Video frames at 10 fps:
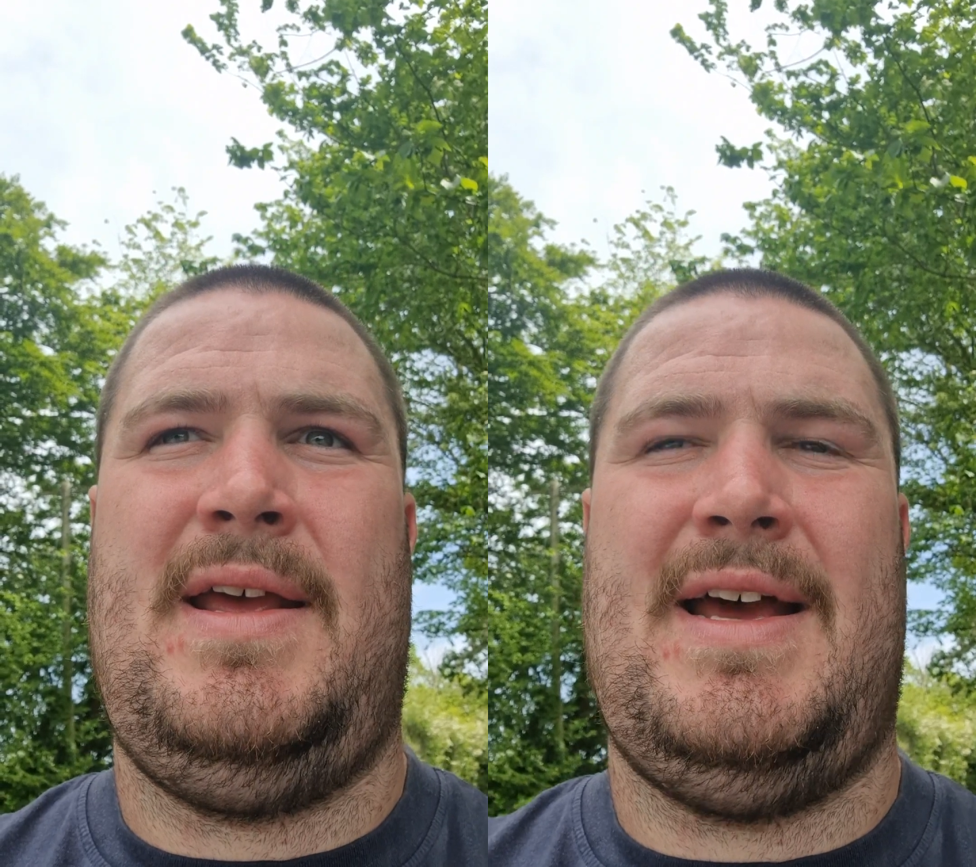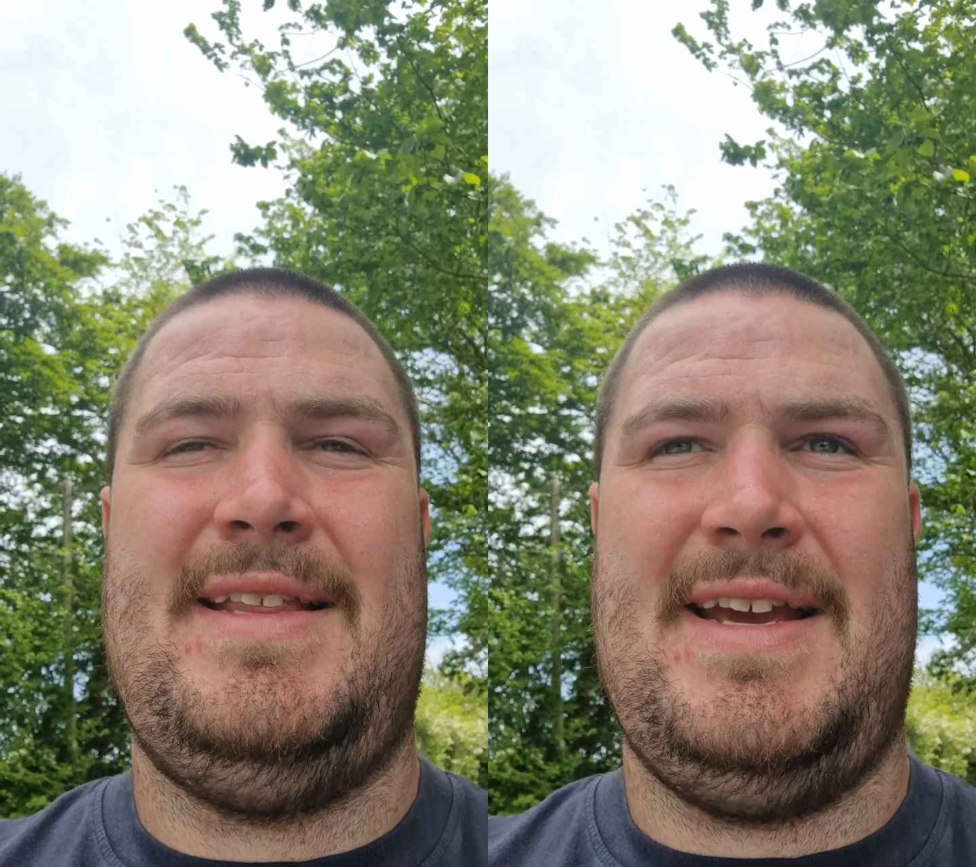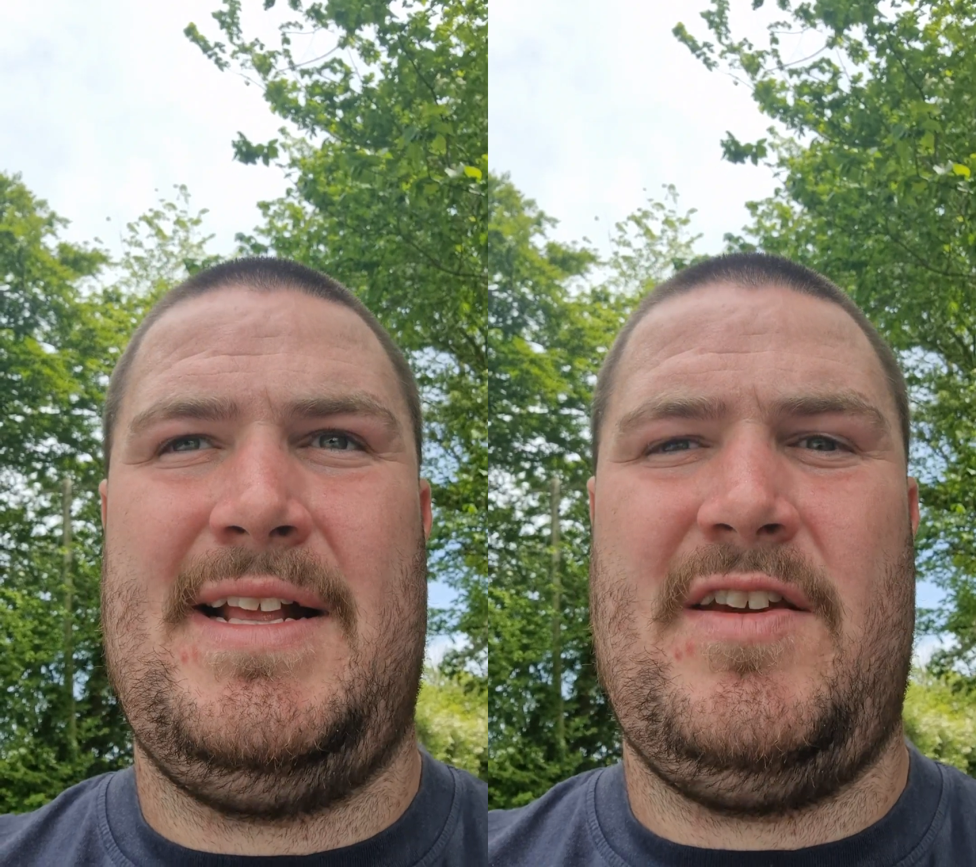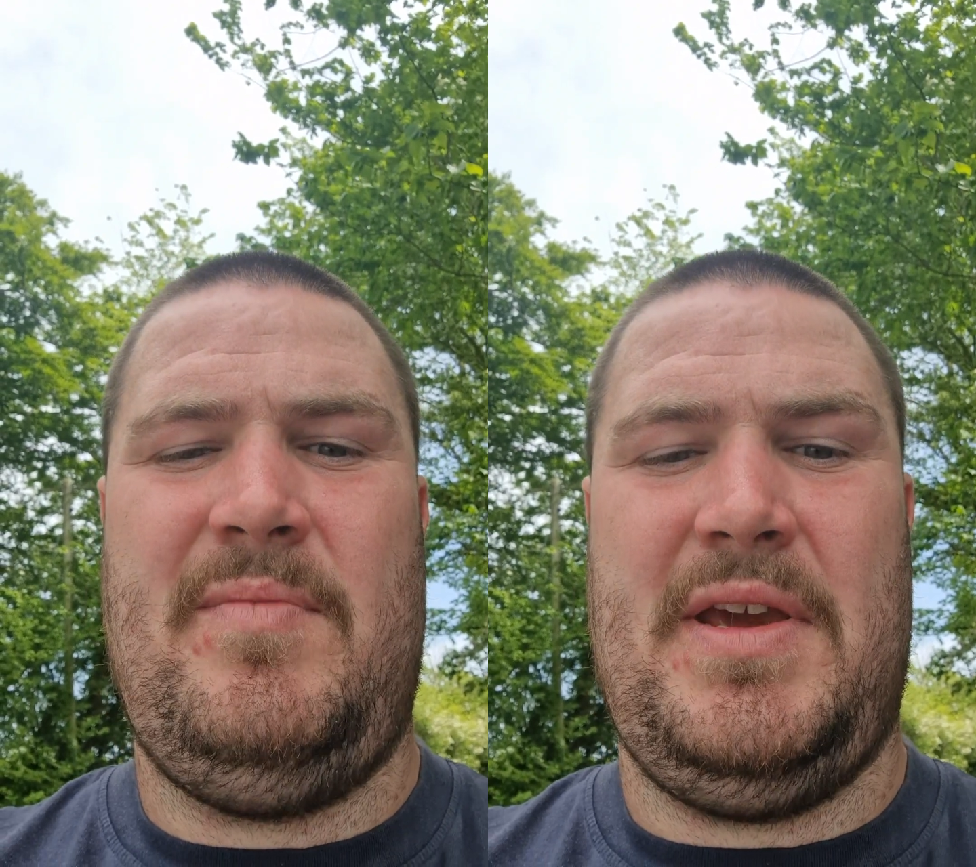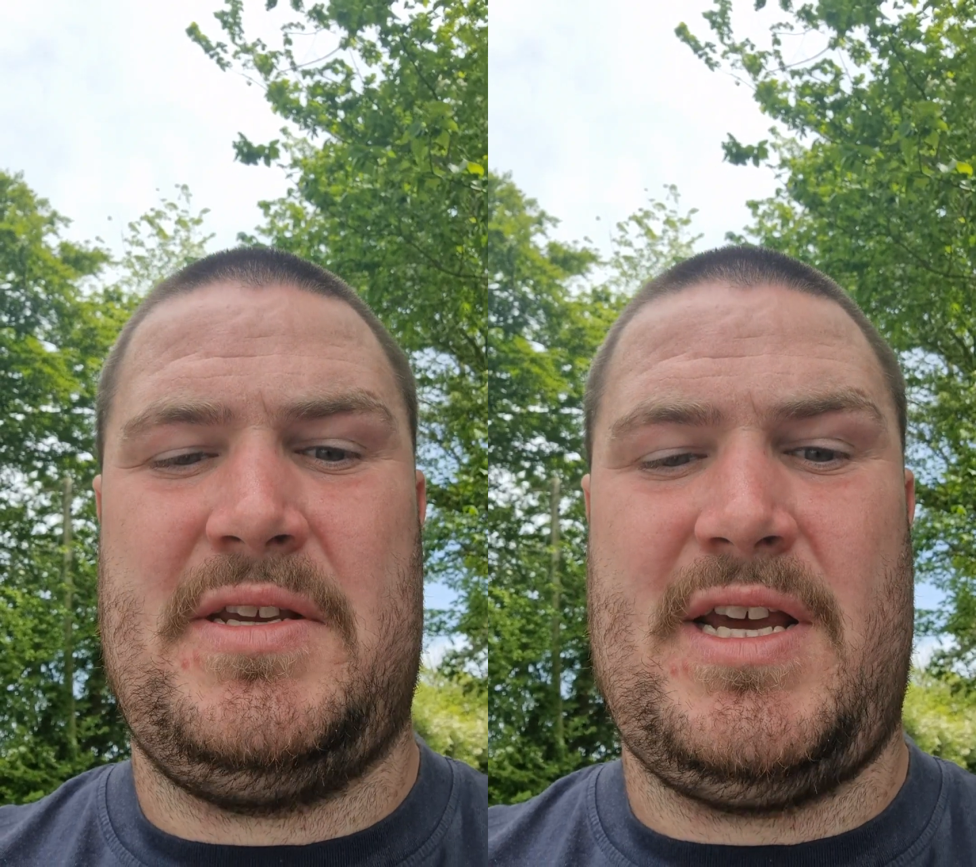they'll give
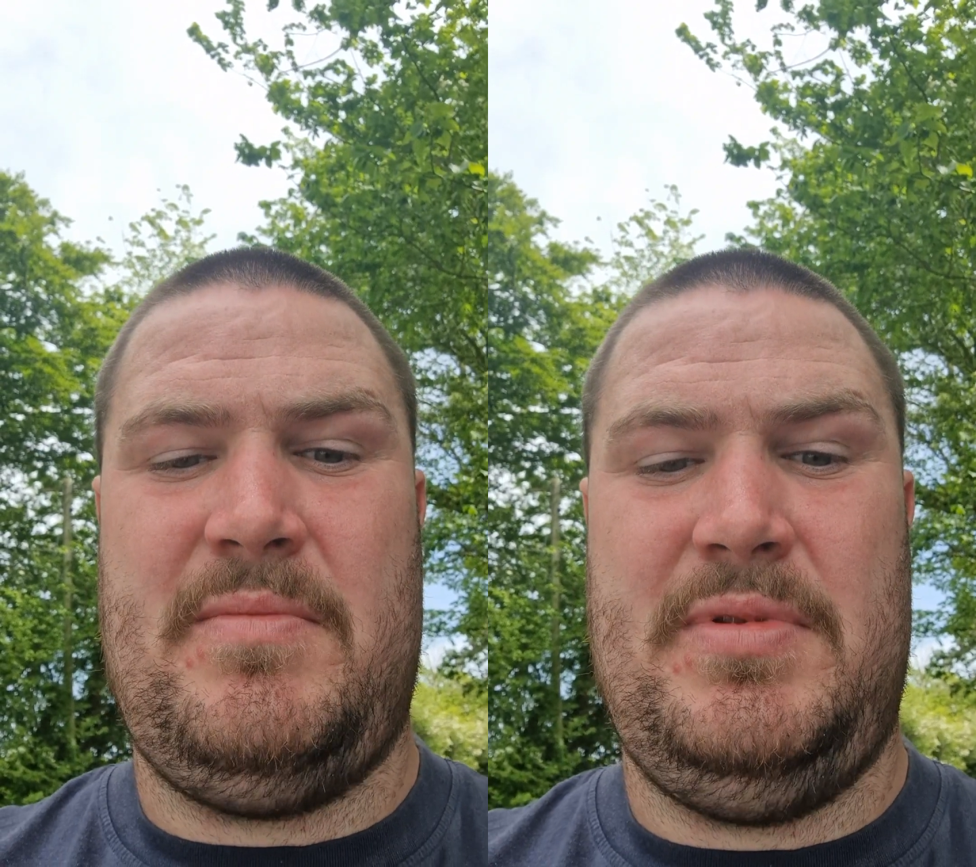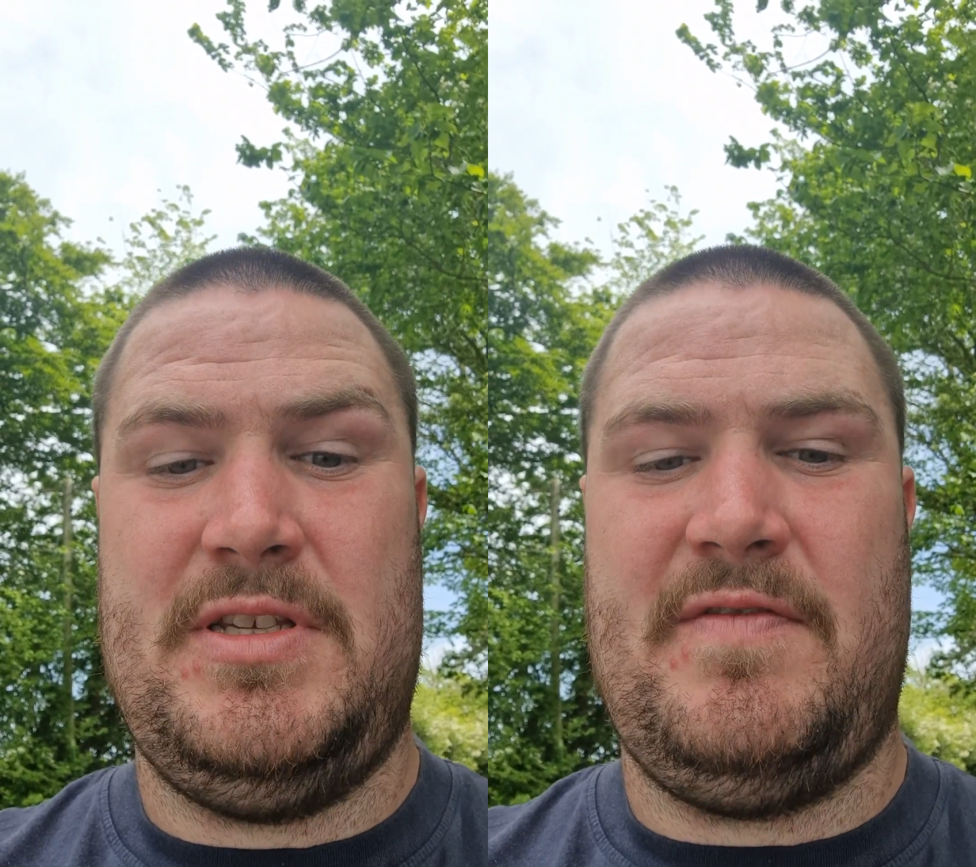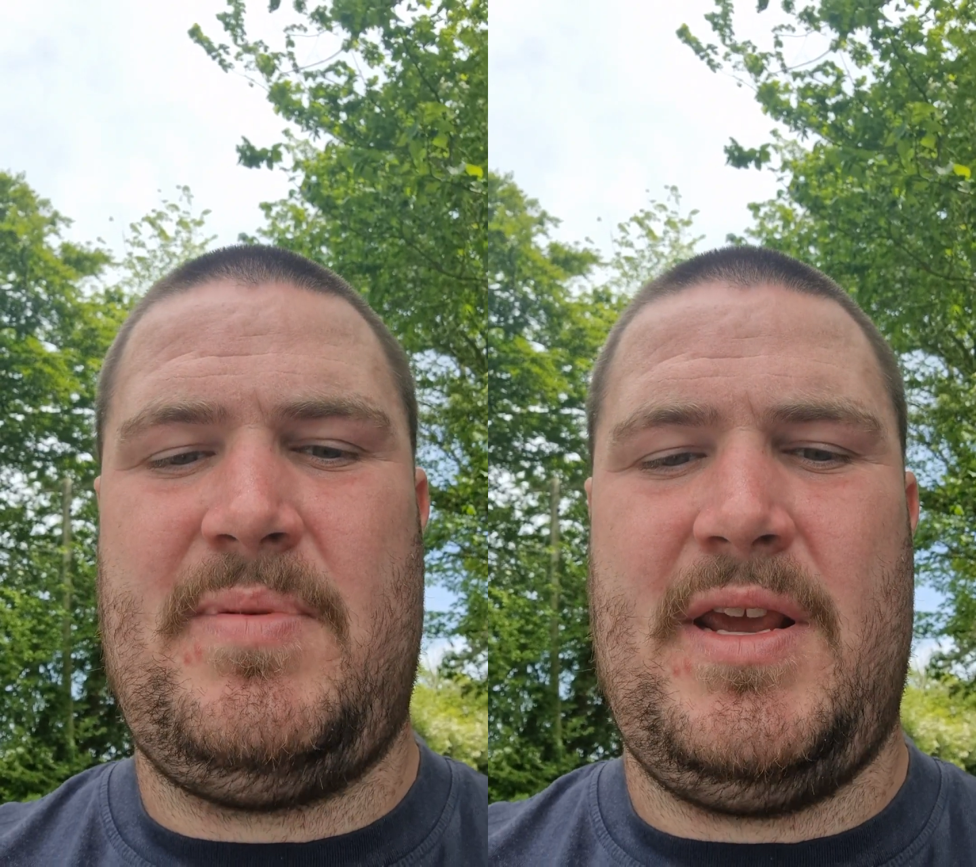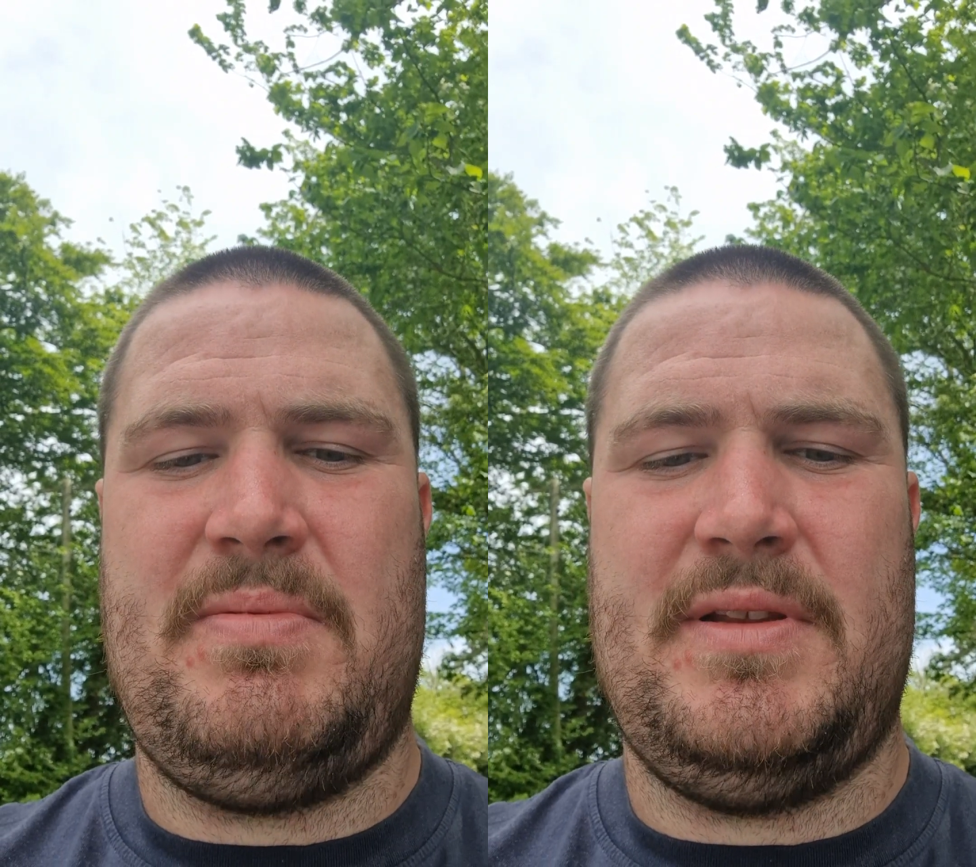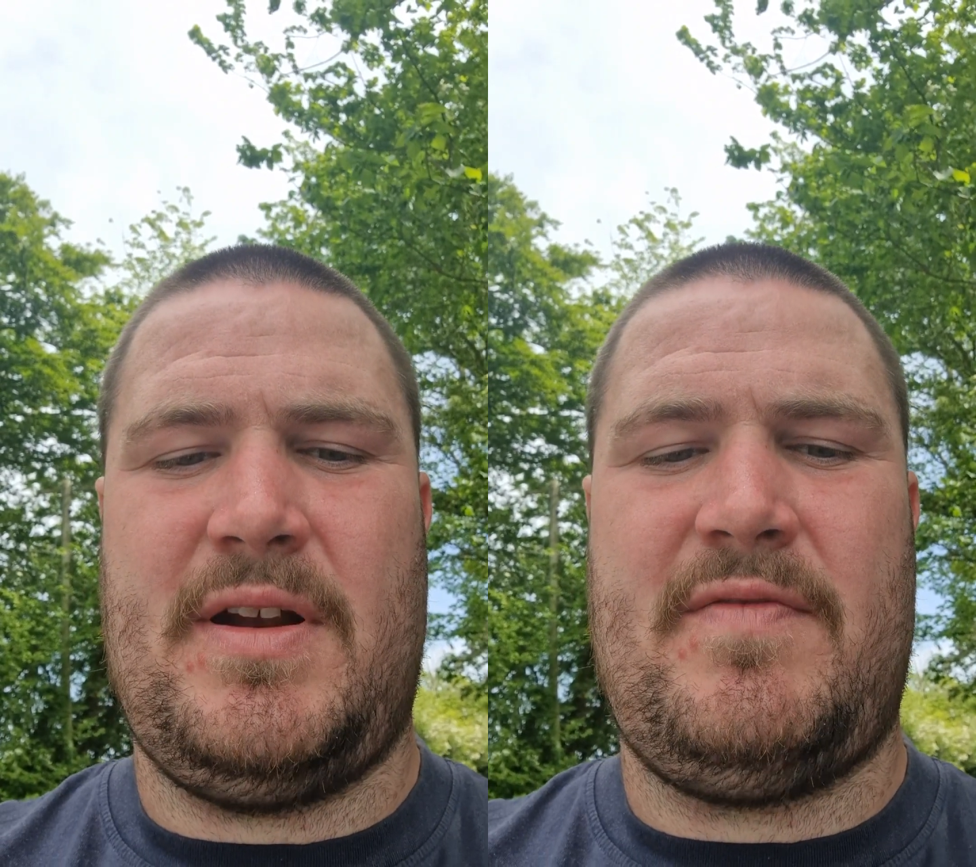me examples of people in their